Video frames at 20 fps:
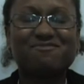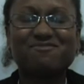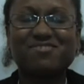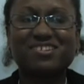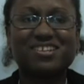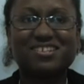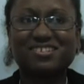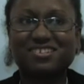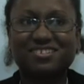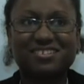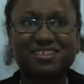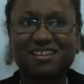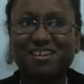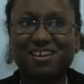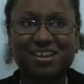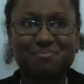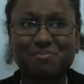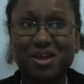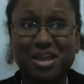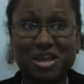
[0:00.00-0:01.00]
really just
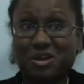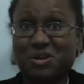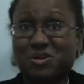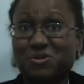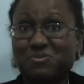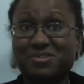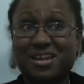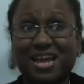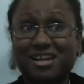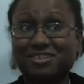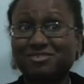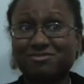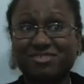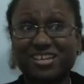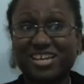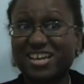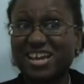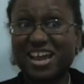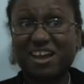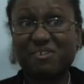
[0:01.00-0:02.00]
like my own
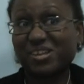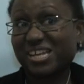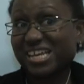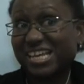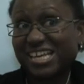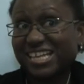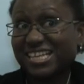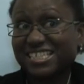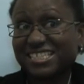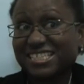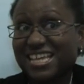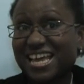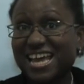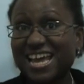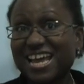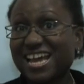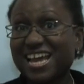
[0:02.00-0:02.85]
natural hair how it is,